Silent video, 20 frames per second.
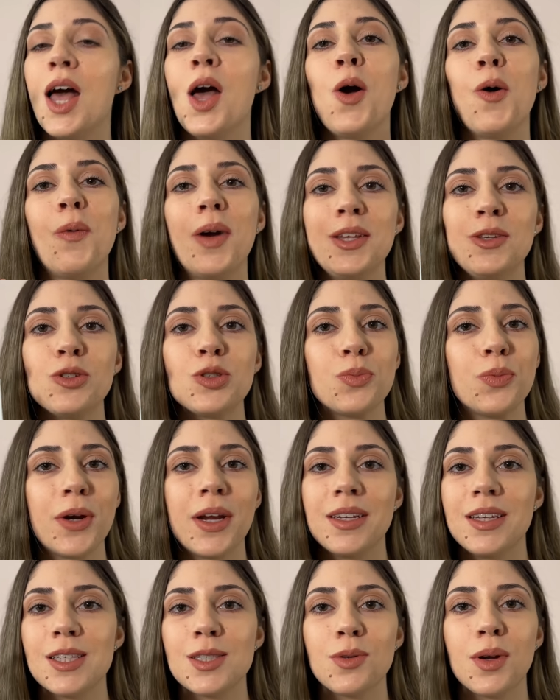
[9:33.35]
When you
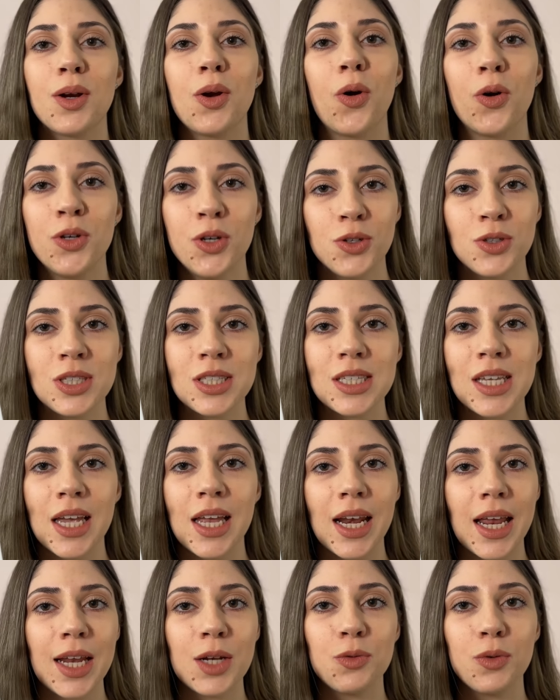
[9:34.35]
spray this one on your
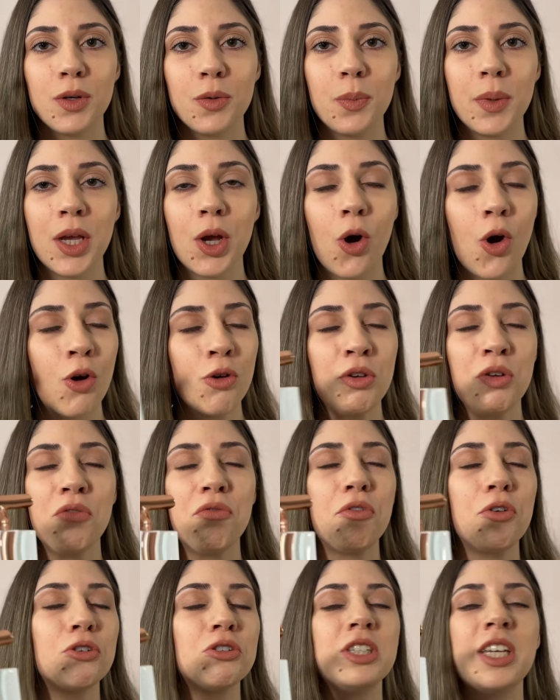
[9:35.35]
skin, it will be on you
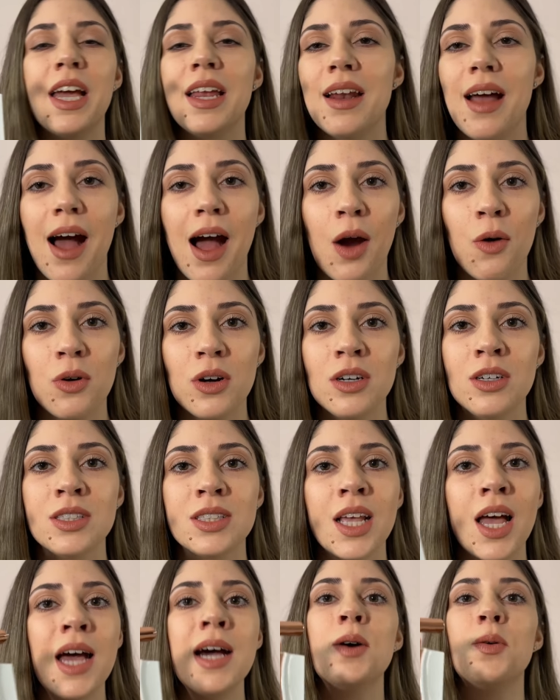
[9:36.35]
for 10 hours
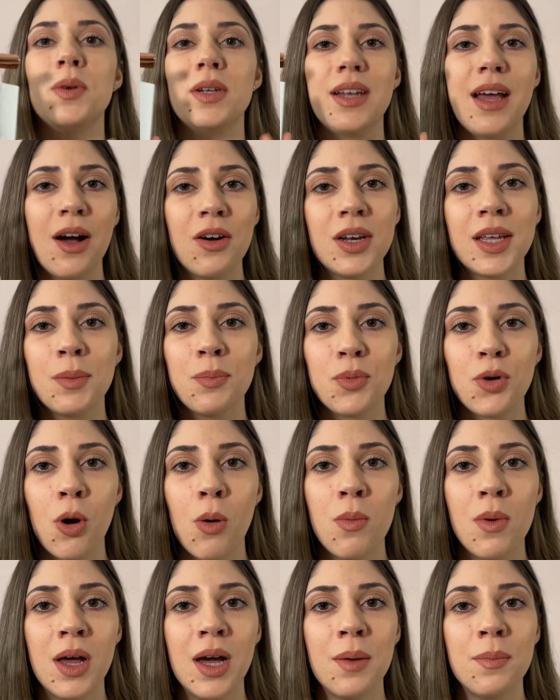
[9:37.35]
without a
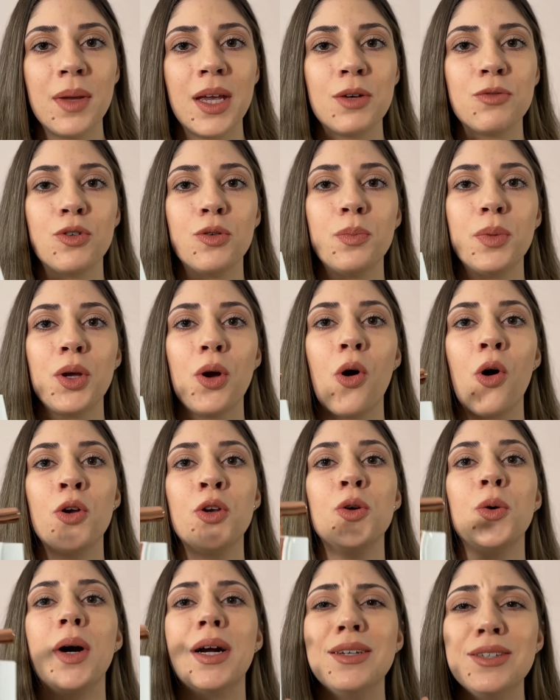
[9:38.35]
problem. It will be on
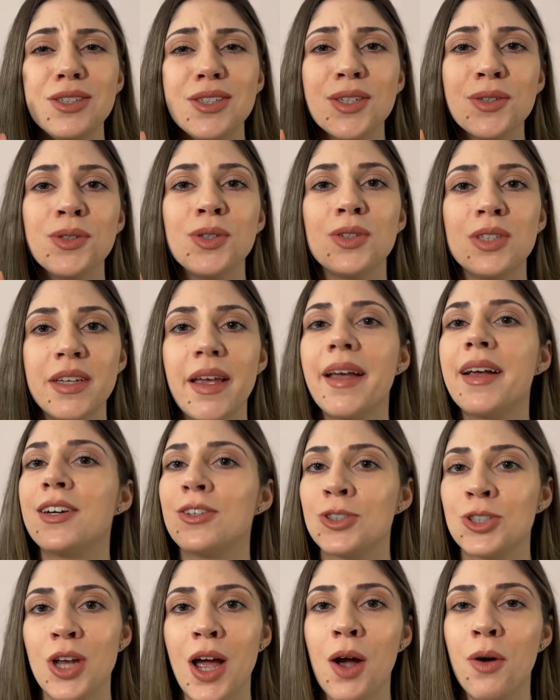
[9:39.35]
you until you take a
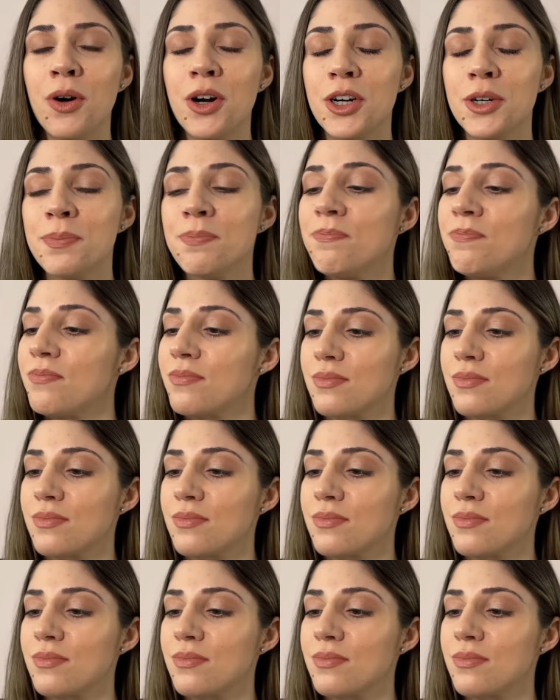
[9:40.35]
shower.